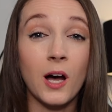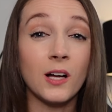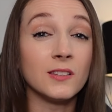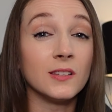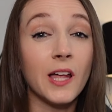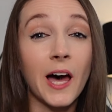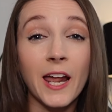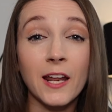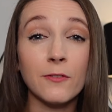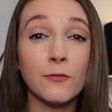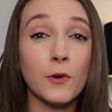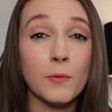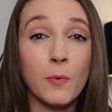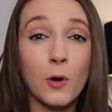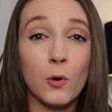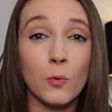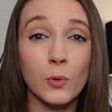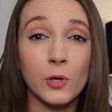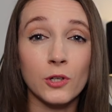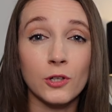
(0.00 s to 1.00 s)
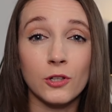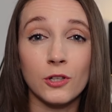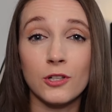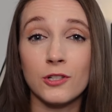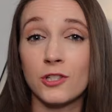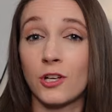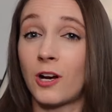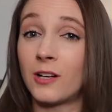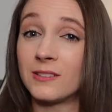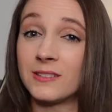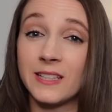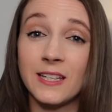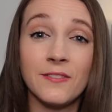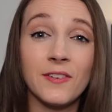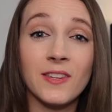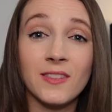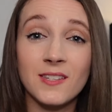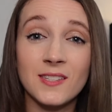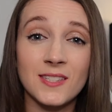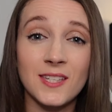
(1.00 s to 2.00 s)
a lot of remote workers are
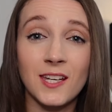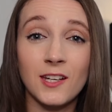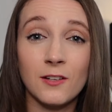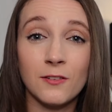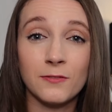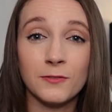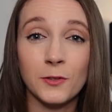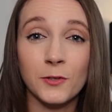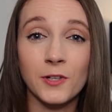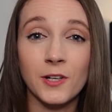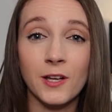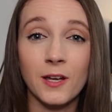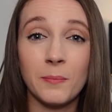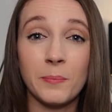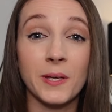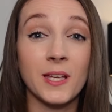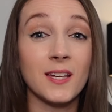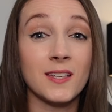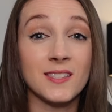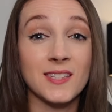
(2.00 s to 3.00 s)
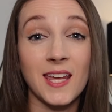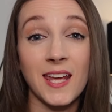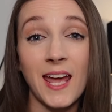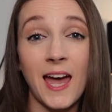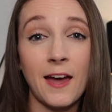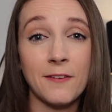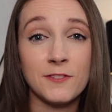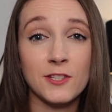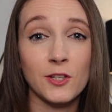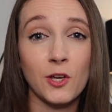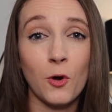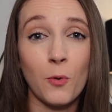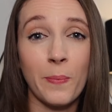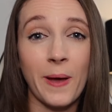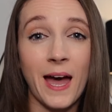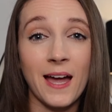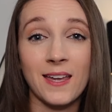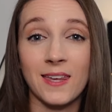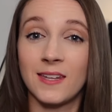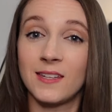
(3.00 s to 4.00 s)
leaving the state of Florida because they have to go
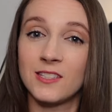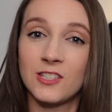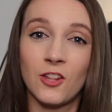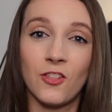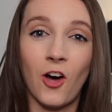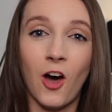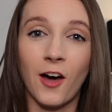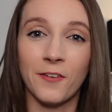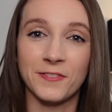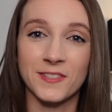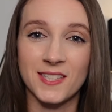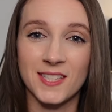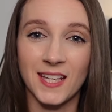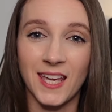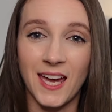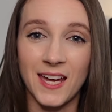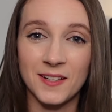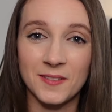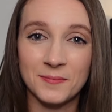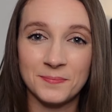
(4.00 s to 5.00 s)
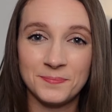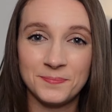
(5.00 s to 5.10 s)
back into the office again.